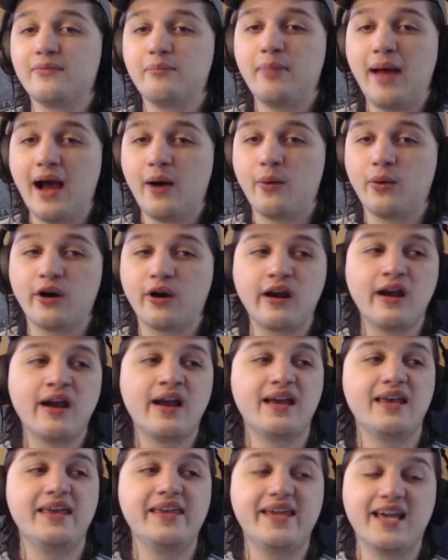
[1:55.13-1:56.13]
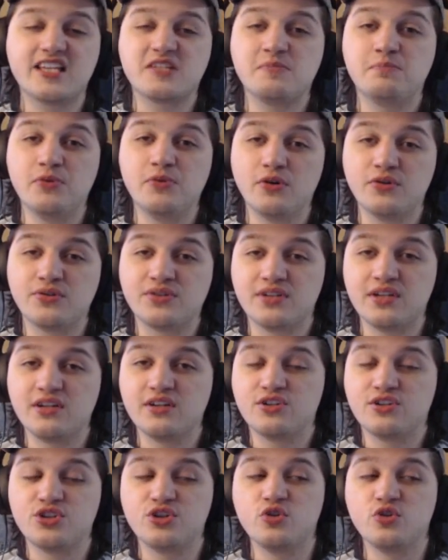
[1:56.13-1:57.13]
power, he gets
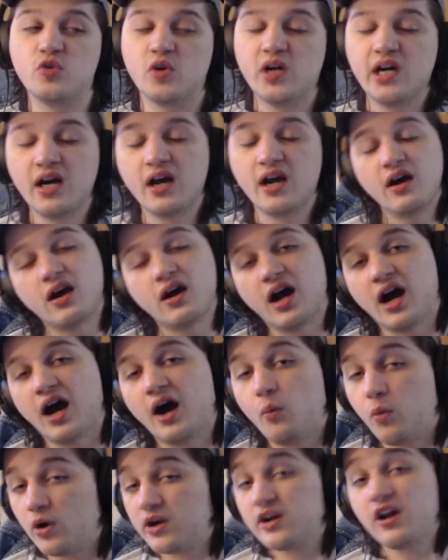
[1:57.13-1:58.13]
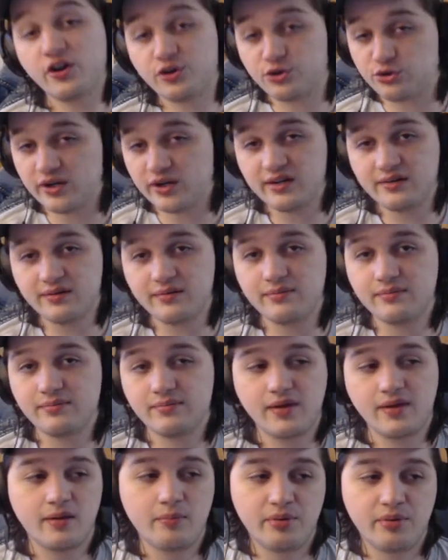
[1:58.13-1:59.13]
boosted to 100,
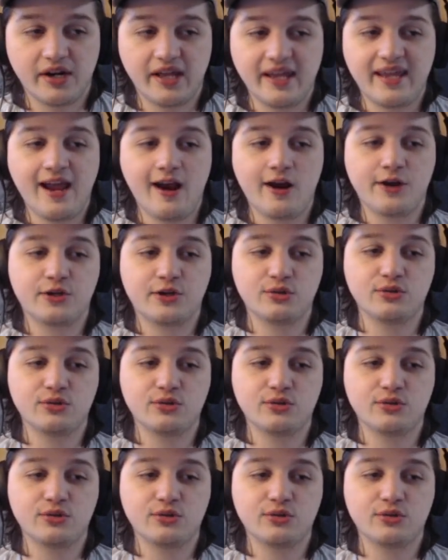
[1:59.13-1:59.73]
but a character